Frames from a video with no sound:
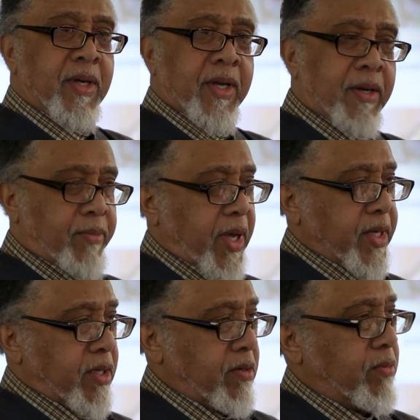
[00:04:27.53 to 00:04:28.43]
And I'm
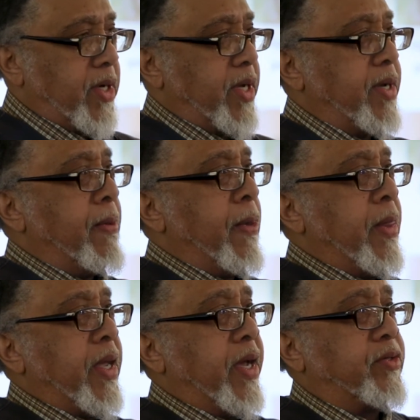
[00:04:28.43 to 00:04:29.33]
like, you know what?
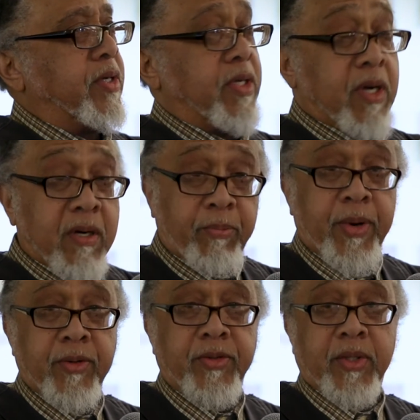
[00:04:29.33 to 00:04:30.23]
As a young
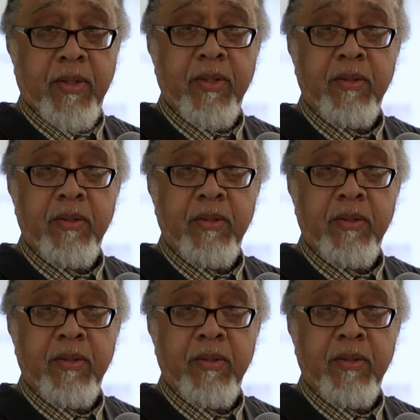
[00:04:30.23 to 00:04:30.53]
person,